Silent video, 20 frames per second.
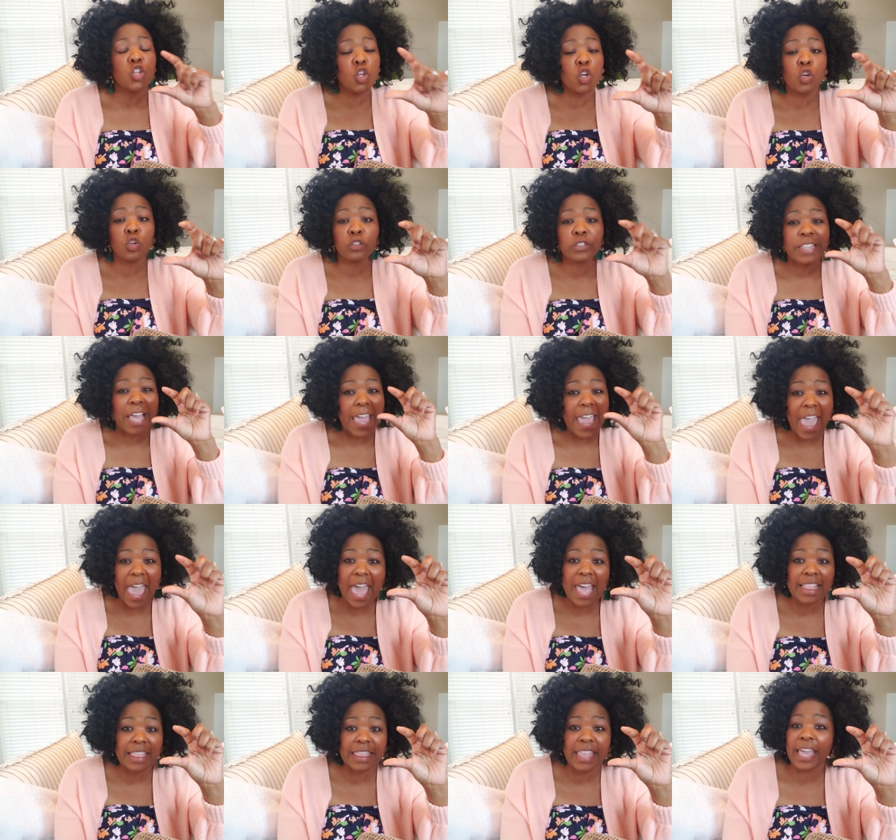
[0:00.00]
use their
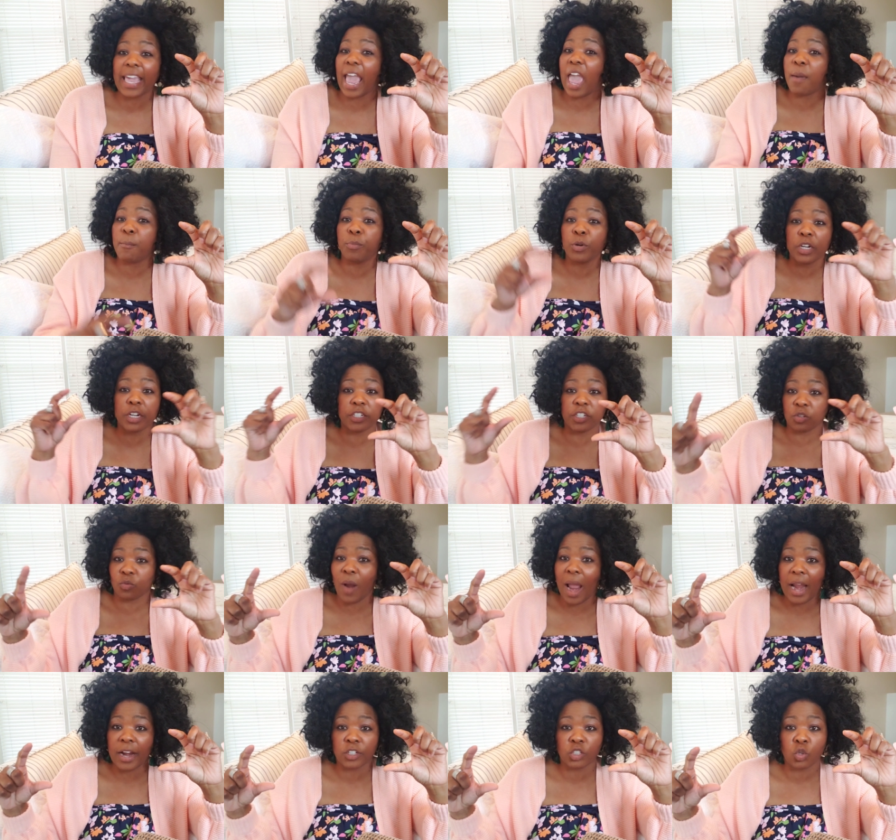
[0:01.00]
ethnic and put a
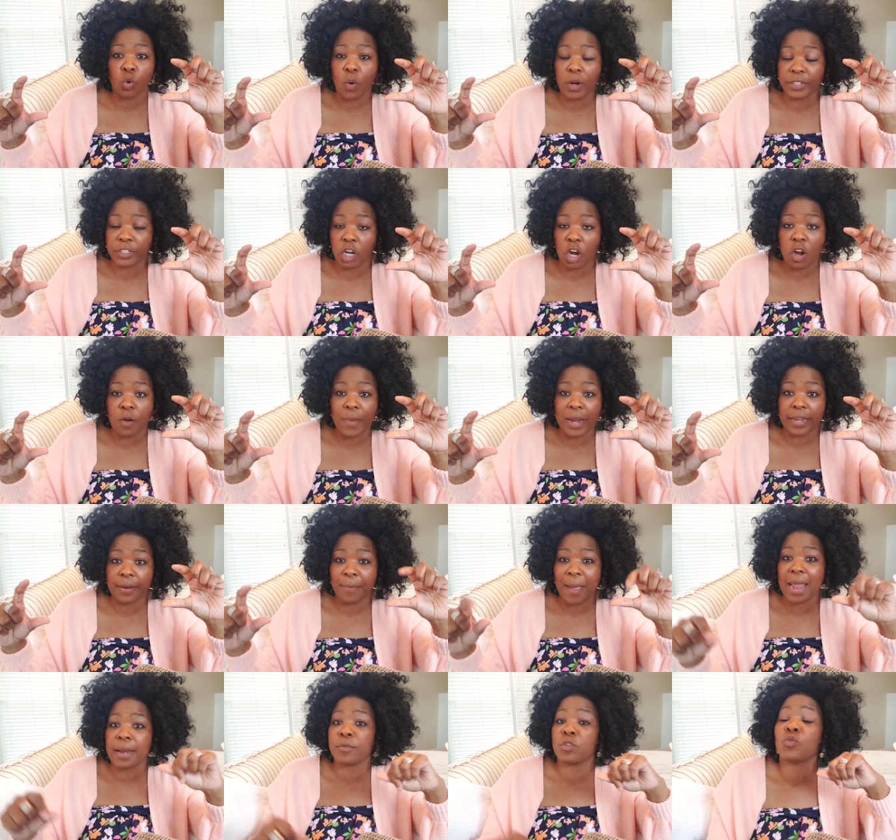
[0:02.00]
derogatory term at the
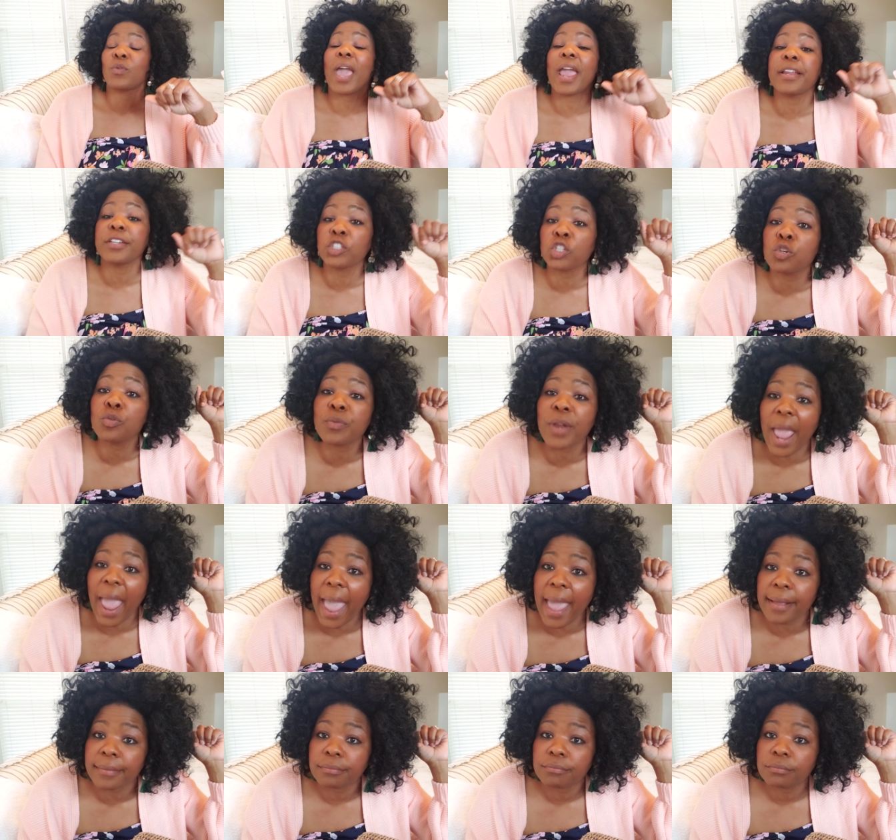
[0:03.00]
bottom. You can't do
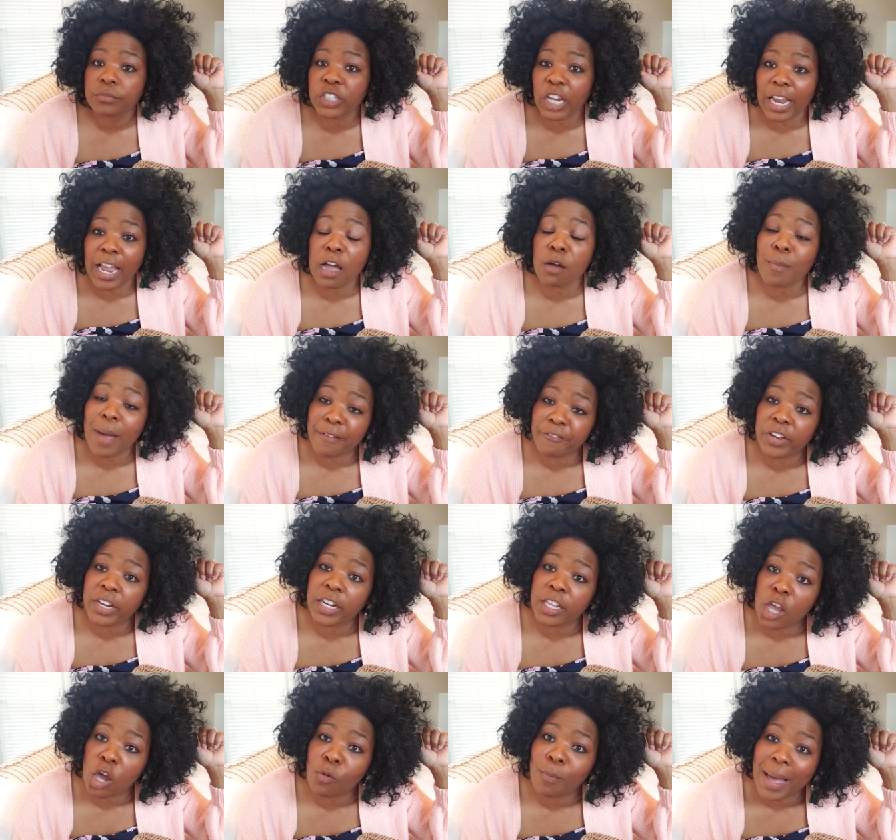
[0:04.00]
that. Check out my
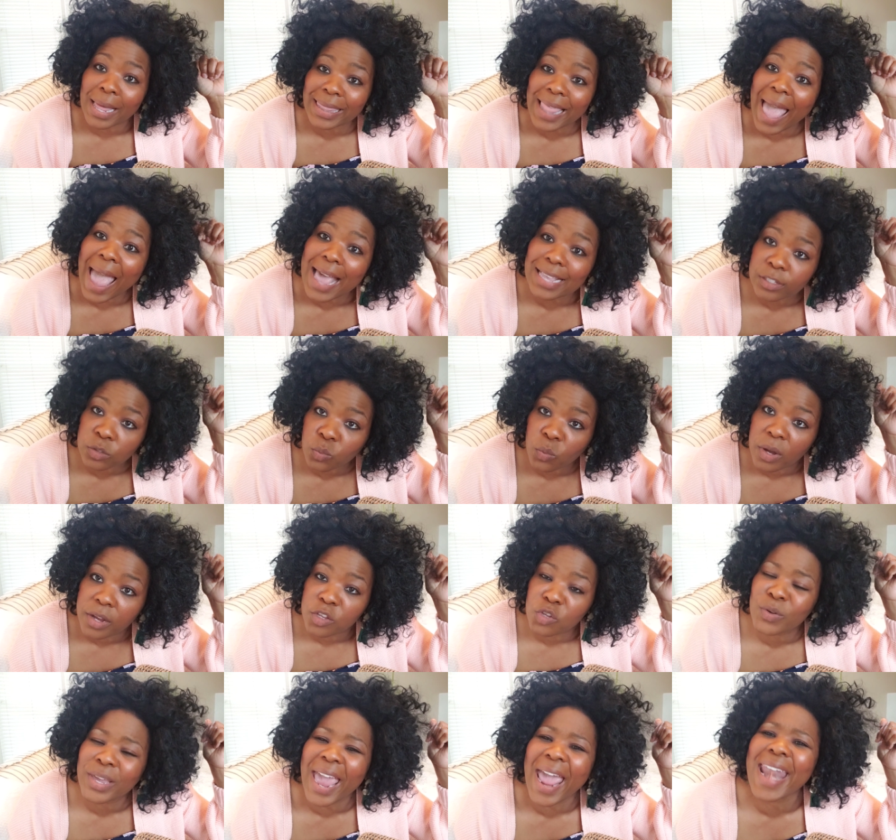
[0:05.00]
video, my last one.
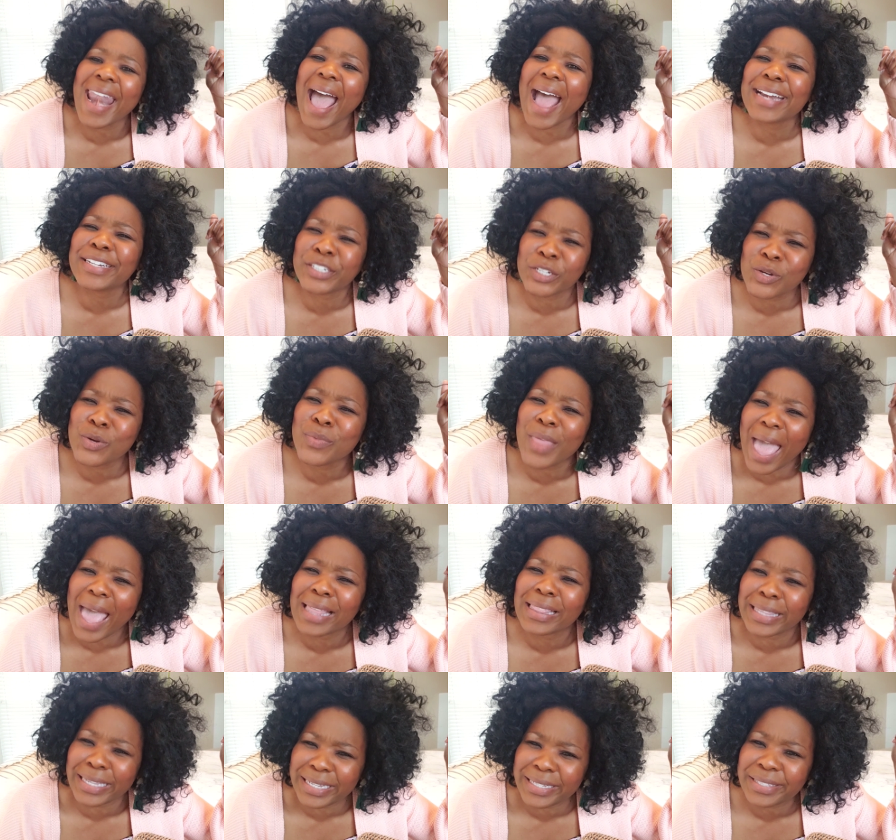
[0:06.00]
You cannot do
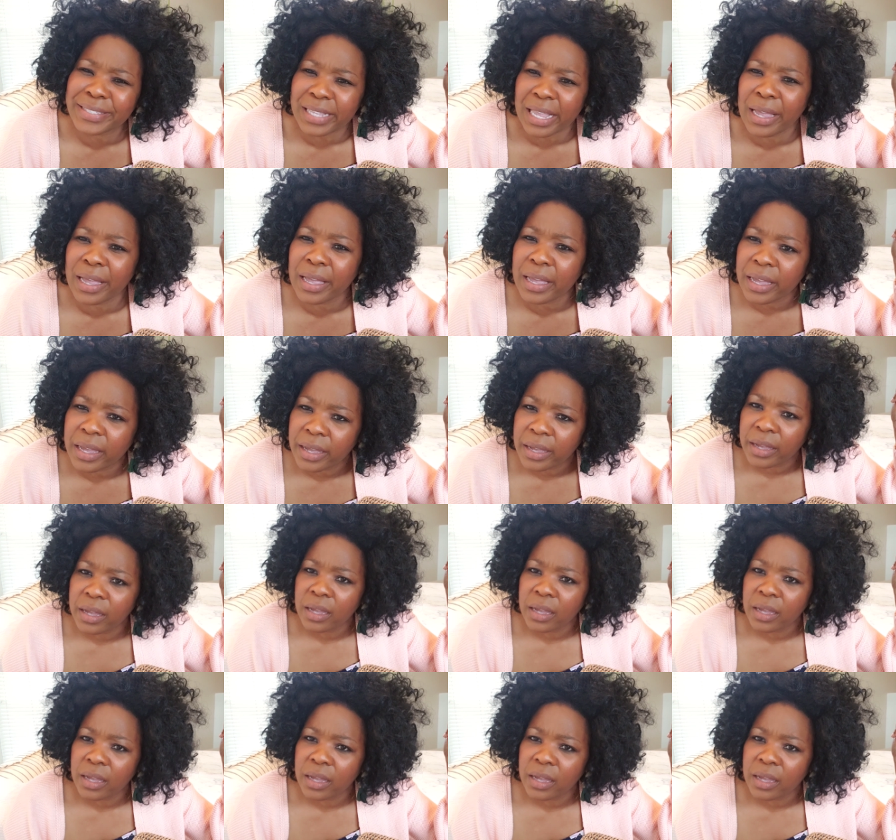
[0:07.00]
that, Lisa.